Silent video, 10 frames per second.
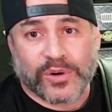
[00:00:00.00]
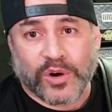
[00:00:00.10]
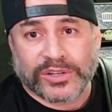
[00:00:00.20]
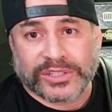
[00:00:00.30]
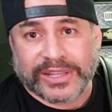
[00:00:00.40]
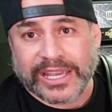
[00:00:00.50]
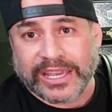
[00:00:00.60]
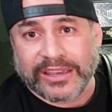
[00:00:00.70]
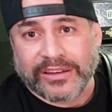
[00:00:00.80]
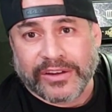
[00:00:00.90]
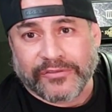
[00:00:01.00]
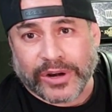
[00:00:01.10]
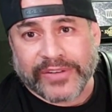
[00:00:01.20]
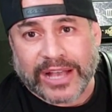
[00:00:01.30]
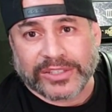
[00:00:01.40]
of course, the
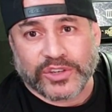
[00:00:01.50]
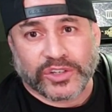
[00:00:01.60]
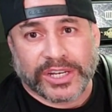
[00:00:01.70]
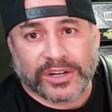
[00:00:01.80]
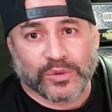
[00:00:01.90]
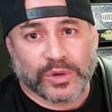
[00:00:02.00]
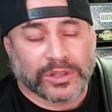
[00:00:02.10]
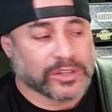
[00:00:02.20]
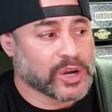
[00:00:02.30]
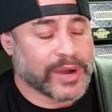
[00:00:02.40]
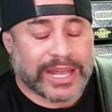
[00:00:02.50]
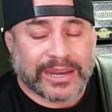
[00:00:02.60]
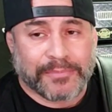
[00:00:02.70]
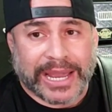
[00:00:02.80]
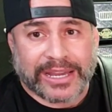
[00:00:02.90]
front of house engineer will go ahead
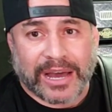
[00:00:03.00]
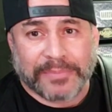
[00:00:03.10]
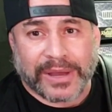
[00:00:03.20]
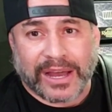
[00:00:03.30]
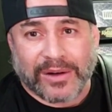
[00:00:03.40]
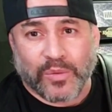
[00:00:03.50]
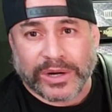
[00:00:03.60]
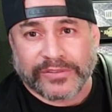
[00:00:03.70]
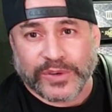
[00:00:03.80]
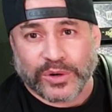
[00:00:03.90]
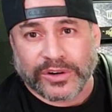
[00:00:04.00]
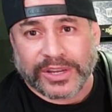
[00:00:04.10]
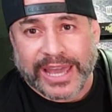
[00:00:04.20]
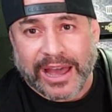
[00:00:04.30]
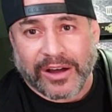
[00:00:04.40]
and mic up uh, one of
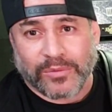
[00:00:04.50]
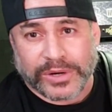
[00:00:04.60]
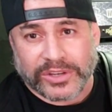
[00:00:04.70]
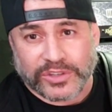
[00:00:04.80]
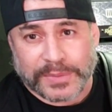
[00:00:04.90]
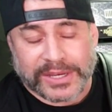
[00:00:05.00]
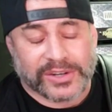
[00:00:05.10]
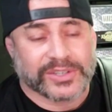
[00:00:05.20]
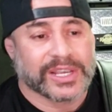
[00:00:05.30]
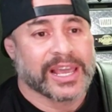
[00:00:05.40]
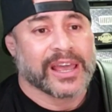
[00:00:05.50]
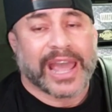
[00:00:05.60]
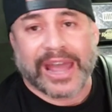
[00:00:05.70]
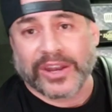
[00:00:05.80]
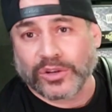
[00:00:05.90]
your uh, one of your speakers,
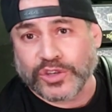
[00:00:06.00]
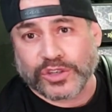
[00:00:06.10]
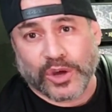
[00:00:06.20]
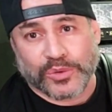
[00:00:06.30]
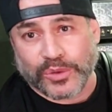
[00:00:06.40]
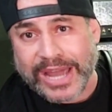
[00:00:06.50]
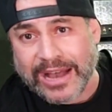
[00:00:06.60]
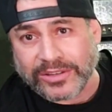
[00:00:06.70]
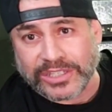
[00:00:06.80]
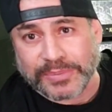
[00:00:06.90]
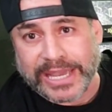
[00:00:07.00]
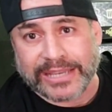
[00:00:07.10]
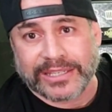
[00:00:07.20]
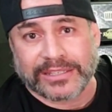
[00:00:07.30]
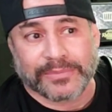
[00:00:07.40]
and it'll just go through the house's PA
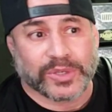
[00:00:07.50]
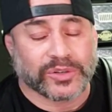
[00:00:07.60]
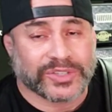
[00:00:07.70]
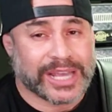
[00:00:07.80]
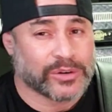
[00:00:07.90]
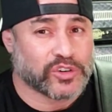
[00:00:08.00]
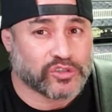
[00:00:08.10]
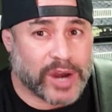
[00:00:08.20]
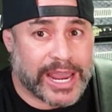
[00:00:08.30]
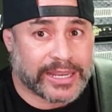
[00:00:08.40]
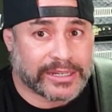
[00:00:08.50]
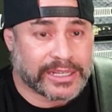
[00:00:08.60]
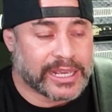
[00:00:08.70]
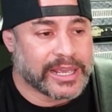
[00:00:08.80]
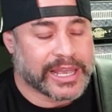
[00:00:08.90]
system, so it'll sound great.
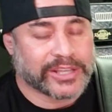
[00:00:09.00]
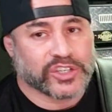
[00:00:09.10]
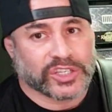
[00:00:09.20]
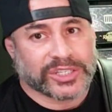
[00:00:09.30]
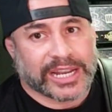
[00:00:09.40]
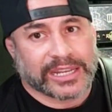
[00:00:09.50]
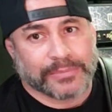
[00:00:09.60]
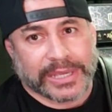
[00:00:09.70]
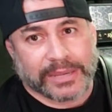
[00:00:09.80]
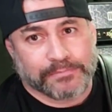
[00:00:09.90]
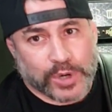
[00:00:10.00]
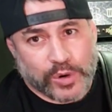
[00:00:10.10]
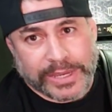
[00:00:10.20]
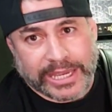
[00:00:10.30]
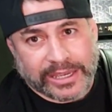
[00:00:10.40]
It's just not going to be
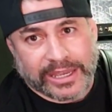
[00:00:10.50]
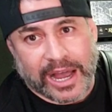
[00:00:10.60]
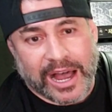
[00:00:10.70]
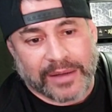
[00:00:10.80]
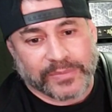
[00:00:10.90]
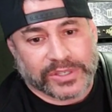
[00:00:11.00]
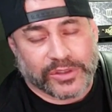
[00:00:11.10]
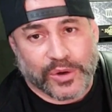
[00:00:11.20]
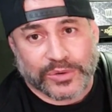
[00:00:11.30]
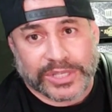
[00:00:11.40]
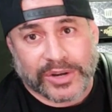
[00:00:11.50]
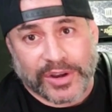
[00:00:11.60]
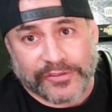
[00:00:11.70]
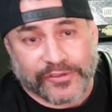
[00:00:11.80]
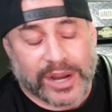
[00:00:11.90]
boomy uh, to those that are
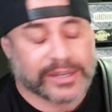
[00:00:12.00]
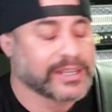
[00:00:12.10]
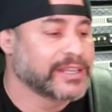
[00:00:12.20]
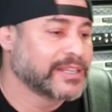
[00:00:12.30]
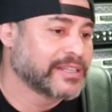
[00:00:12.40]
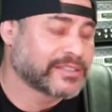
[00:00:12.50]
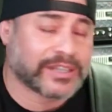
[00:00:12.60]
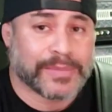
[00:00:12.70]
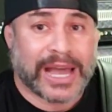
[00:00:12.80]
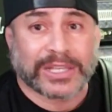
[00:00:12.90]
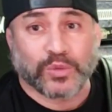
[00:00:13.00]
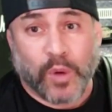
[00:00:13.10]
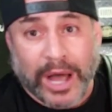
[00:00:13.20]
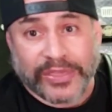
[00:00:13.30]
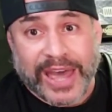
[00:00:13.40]
in front. Some guys
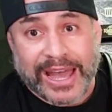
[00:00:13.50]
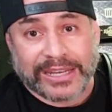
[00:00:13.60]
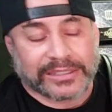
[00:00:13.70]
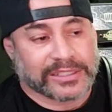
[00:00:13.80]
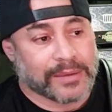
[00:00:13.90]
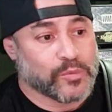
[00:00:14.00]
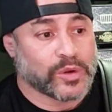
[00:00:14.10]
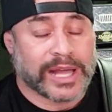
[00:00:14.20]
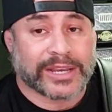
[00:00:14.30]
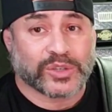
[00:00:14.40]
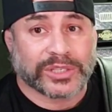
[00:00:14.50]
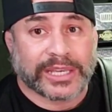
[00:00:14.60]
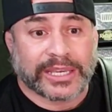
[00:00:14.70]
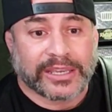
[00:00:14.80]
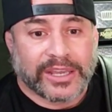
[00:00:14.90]
want that. Some will
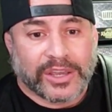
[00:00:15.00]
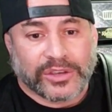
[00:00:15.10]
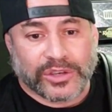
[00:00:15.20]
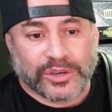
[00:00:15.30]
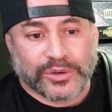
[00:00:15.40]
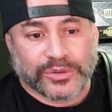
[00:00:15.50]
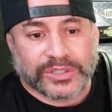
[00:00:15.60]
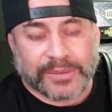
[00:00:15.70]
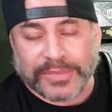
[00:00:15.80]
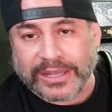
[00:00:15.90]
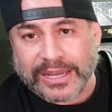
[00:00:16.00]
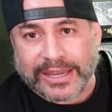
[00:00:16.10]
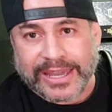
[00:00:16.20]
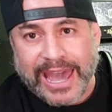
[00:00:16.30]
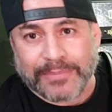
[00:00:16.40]
actually use something like
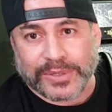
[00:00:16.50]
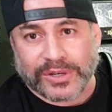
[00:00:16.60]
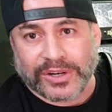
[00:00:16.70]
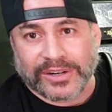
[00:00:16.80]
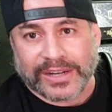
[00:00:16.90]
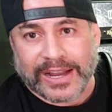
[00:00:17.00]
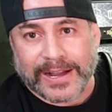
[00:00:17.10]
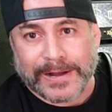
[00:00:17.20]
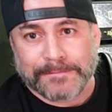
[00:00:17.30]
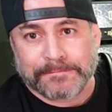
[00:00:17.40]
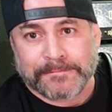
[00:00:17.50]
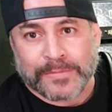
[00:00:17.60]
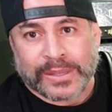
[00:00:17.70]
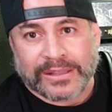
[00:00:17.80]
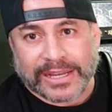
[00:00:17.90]
a Captor, um,
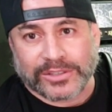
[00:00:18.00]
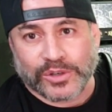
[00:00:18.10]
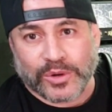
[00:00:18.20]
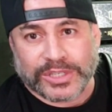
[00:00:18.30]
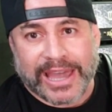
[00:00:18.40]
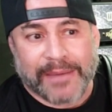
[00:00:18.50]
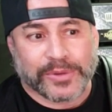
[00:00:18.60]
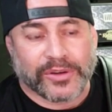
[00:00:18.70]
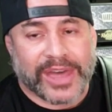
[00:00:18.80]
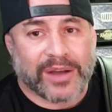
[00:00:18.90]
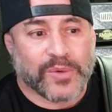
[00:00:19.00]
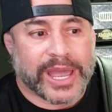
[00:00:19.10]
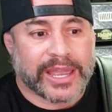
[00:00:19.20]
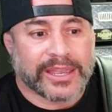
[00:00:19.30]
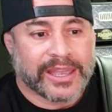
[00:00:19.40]
like a Two Notes Captor. That
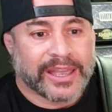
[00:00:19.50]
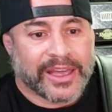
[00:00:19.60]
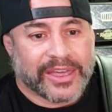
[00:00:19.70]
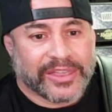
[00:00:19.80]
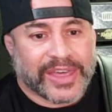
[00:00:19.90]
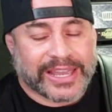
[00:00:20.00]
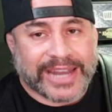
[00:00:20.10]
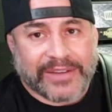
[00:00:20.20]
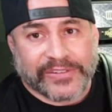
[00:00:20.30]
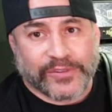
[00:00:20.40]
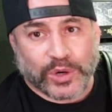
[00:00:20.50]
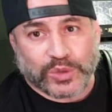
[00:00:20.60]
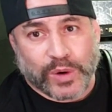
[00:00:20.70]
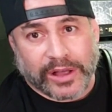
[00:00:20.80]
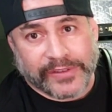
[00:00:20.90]
way, they can have a
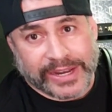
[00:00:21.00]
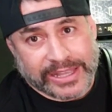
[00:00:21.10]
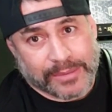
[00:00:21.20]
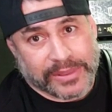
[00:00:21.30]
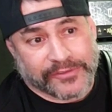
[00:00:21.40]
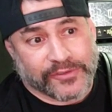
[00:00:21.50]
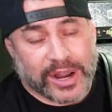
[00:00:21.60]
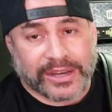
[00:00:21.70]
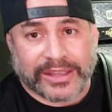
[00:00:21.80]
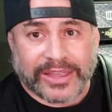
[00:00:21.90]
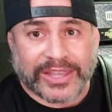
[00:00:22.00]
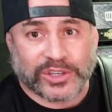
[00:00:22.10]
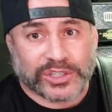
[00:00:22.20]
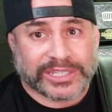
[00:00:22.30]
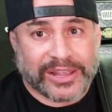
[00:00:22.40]
412 hitting them in the front, and then they
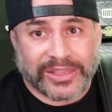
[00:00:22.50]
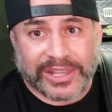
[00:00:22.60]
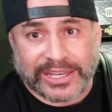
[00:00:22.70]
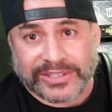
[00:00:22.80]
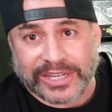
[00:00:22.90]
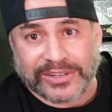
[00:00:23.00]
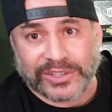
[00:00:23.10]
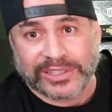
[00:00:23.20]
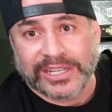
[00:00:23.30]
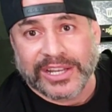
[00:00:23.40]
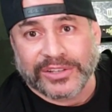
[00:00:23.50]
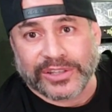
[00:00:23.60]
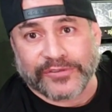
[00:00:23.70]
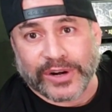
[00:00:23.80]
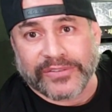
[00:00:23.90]
just send the signal to
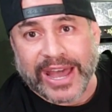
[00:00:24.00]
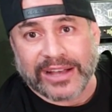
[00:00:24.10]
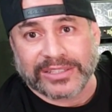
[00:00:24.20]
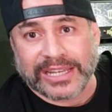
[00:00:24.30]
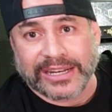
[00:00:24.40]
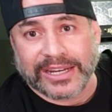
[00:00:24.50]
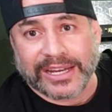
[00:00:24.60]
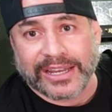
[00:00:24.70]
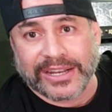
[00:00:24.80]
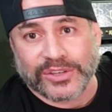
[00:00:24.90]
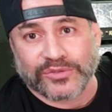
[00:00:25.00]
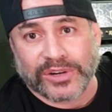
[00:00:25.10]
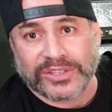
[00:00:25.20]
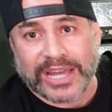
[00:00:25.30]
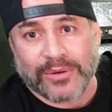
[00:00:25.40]
the front of house, and uh, and it just
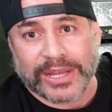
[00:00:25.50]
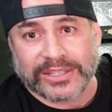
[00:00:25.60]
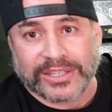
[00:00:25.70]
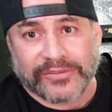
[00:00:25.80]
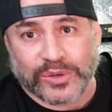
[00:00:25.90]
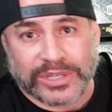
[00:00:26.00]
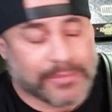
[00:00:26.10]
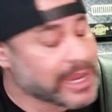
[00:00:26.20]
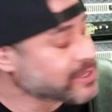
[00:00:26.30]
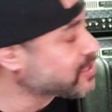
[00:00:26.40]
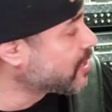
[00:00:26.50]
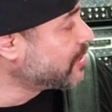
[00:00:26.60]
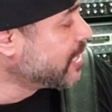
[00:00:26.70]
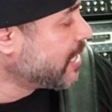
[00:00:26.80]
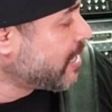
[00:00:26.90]
runs that way instead of using a mic. So